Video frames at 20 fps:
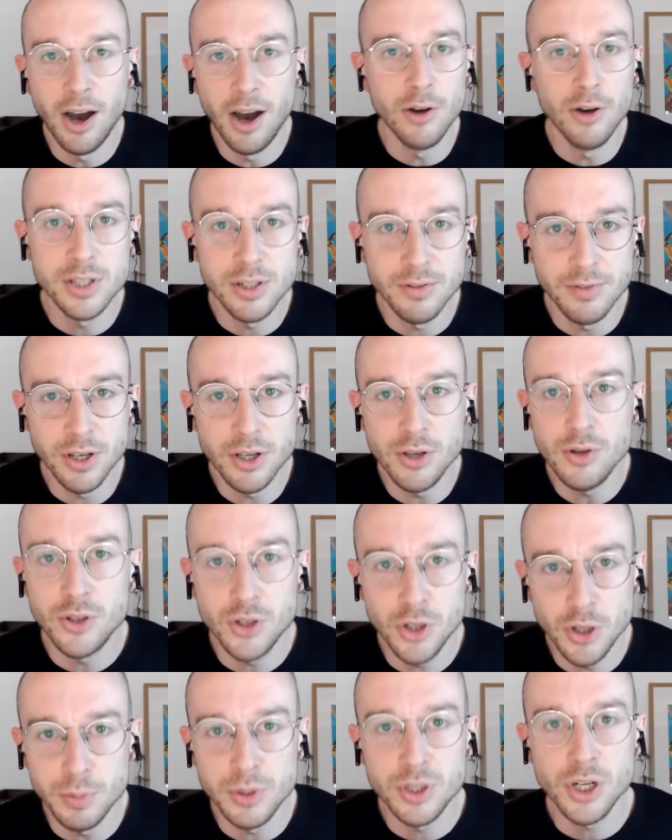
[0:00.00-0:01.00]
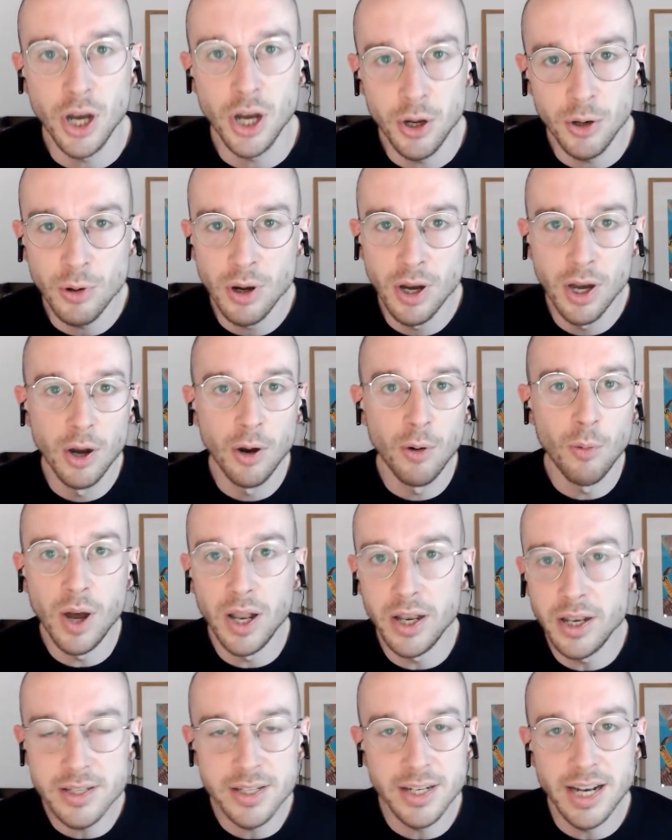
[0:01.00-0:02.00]
host of a YouTube show.
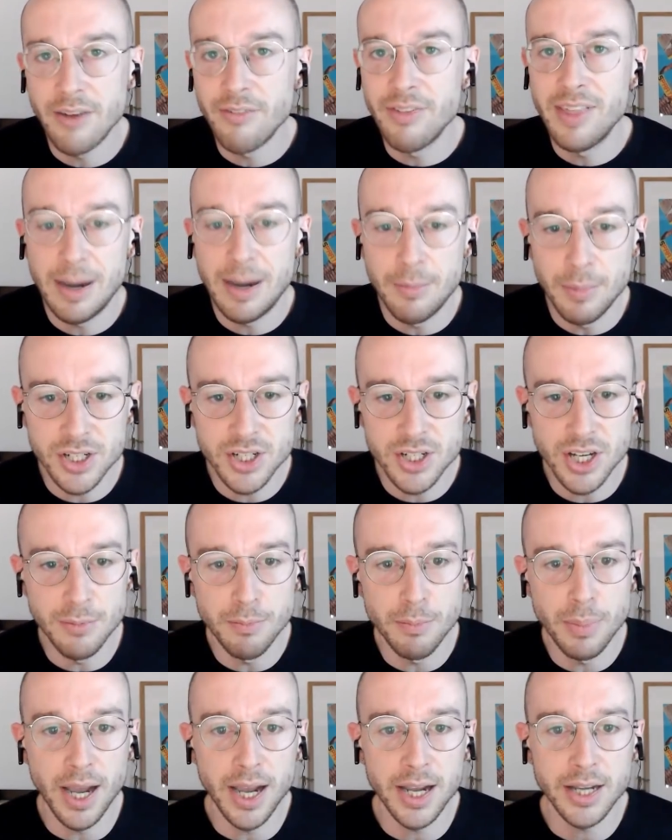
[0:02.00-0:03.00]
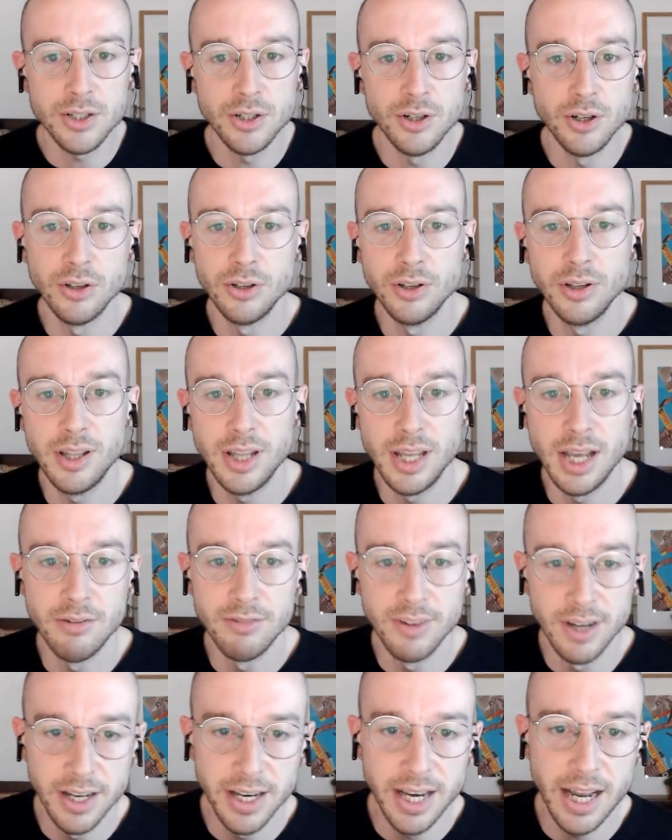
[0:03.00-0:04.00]
One doesn't have that much impact on the
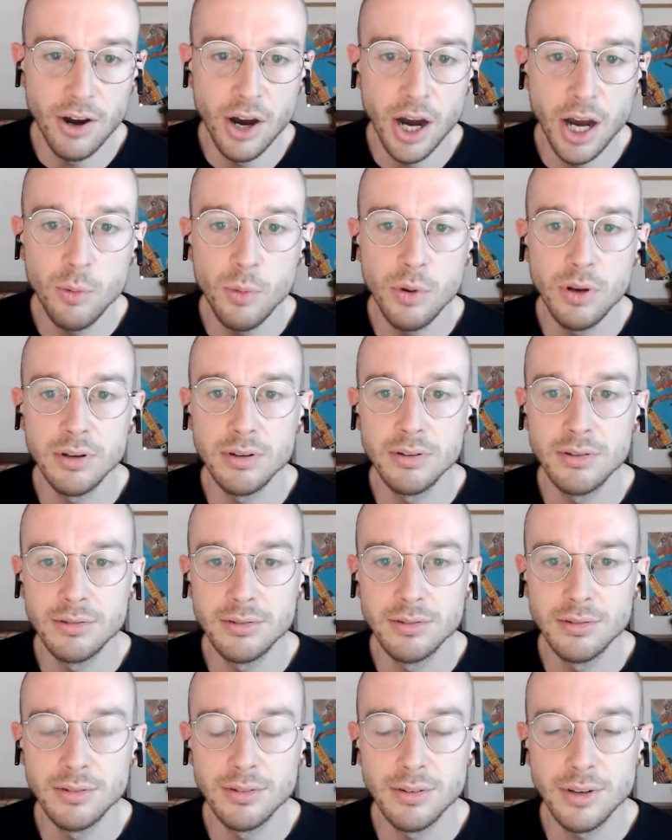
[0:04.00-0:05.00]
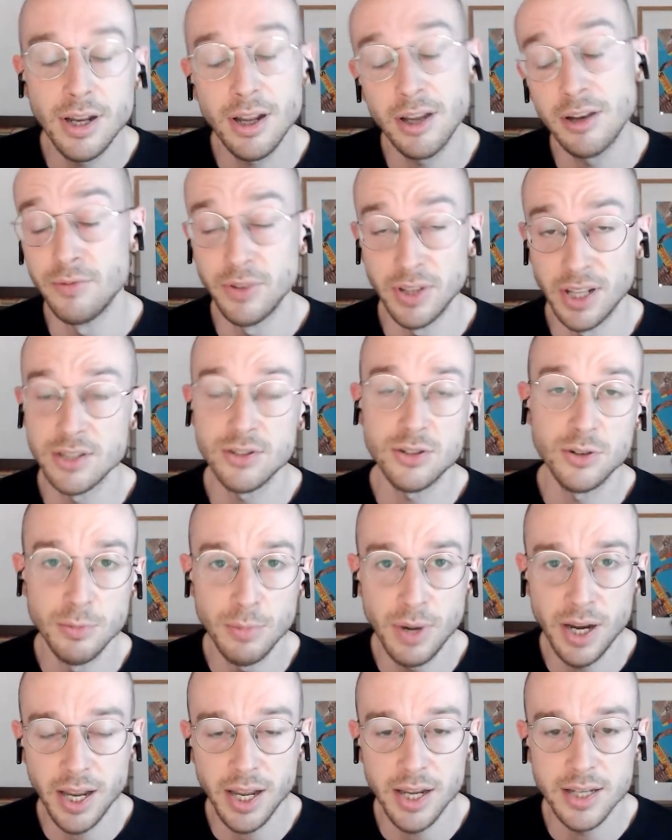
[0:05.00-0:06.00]
other. Now, I don't think that's true
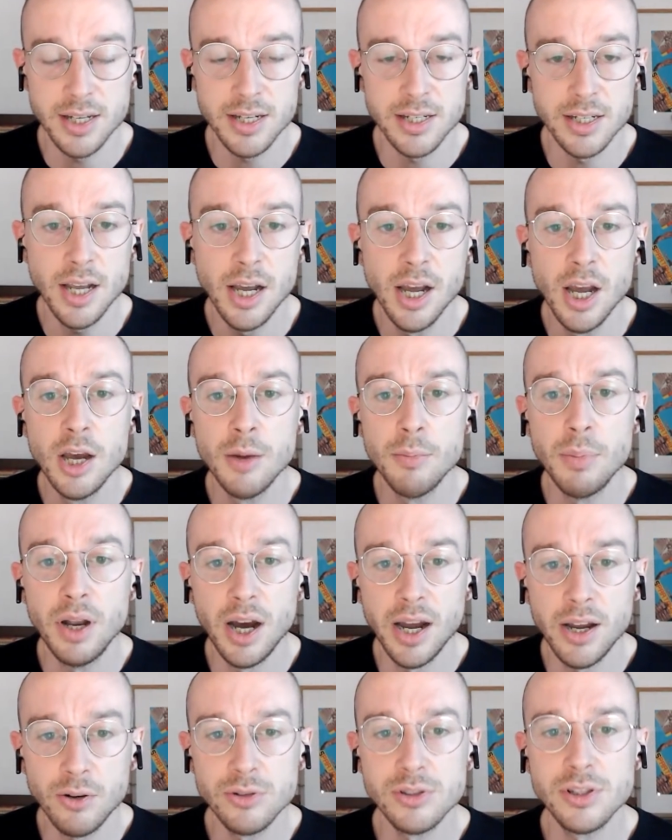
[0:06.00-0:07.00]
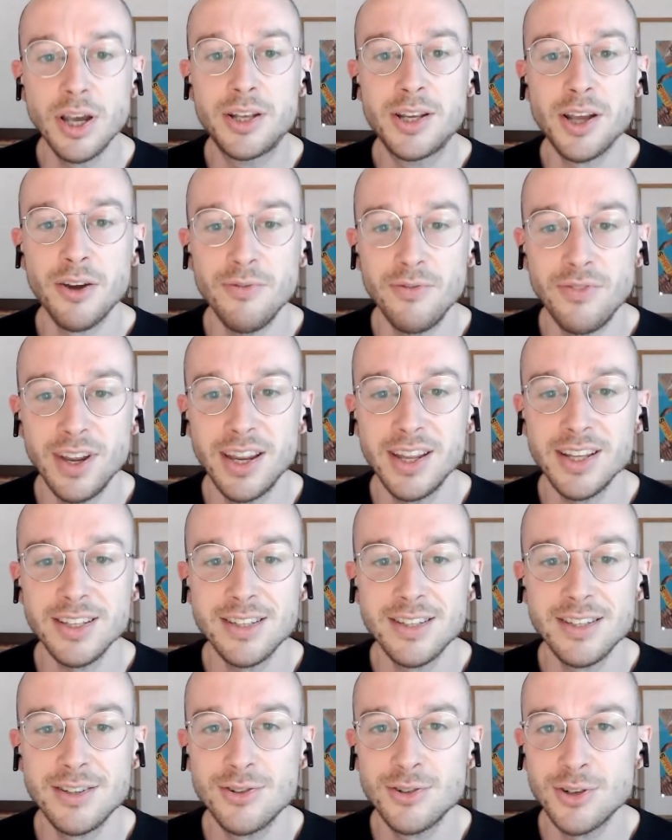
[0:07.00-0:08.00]
in my case, actually, but I also don't think
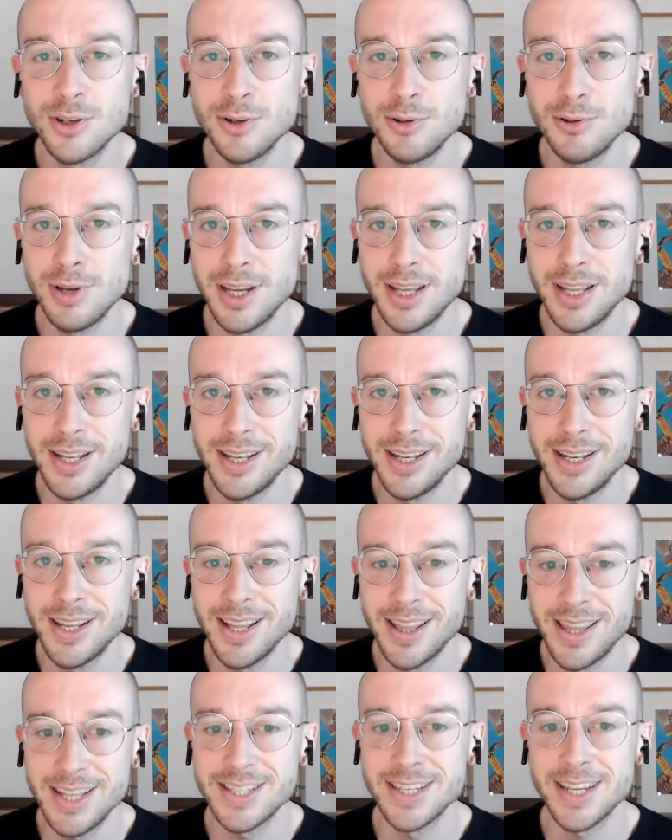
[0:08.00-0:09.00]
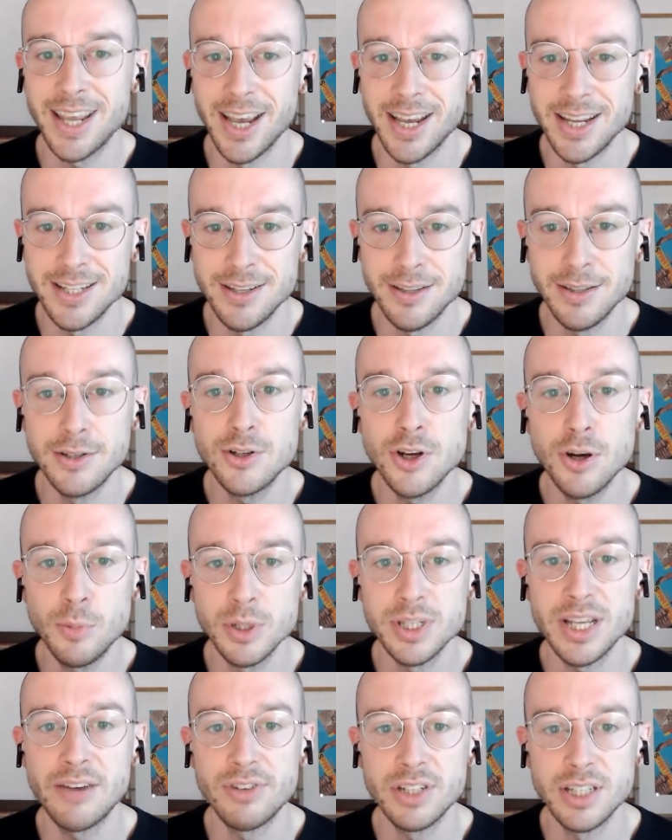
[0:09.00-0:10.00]
it's true in this case. So the
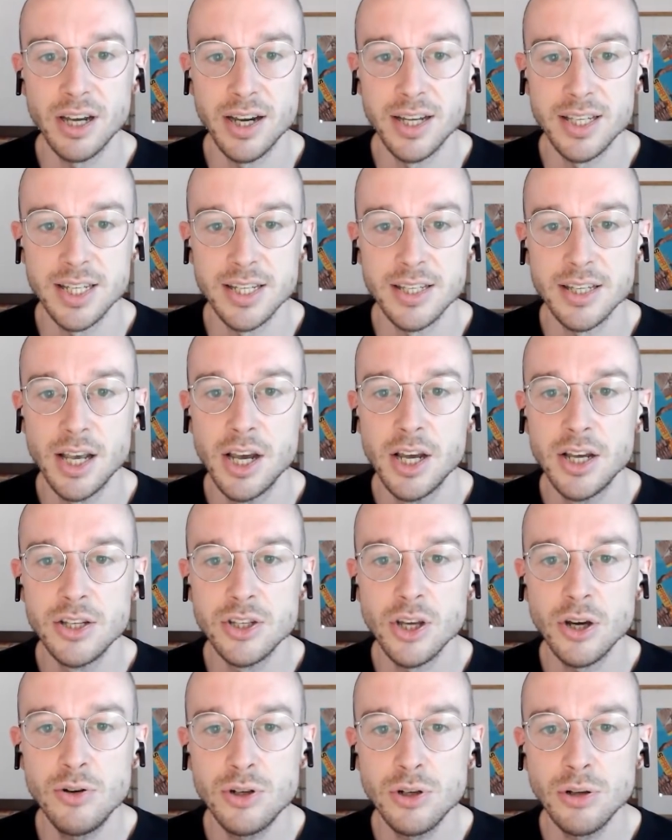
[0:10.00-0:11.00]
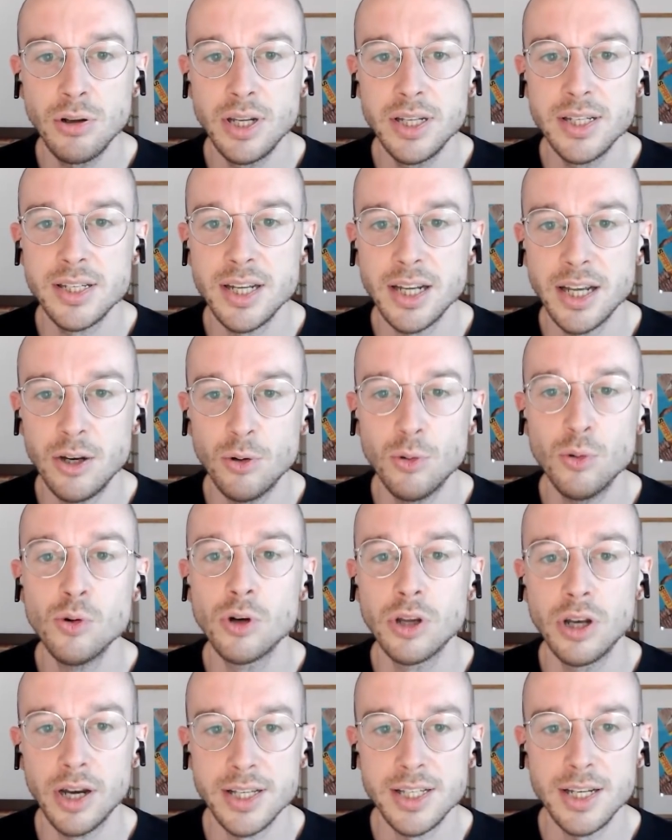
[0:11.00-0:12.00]
job was advertised as social listening and
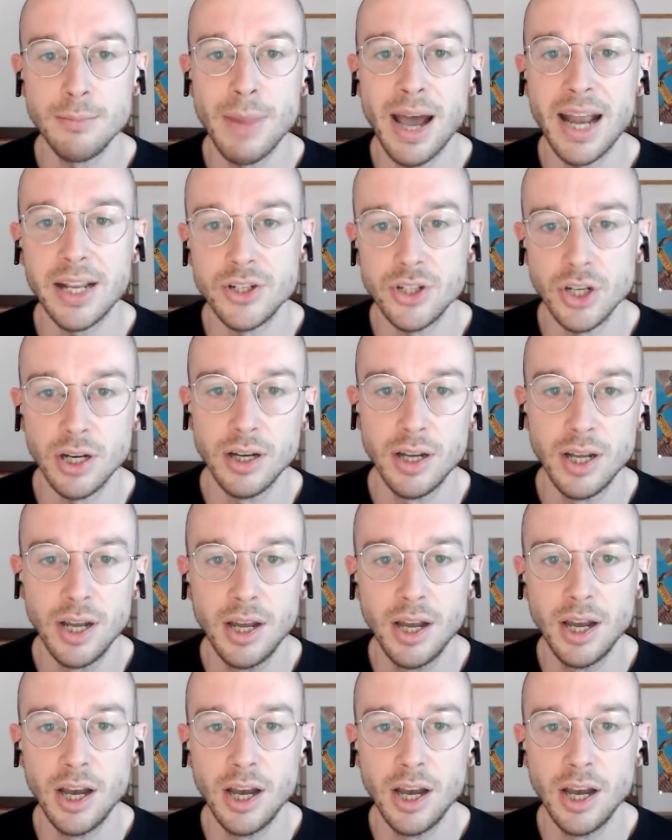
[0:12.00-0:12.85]
organizing manager,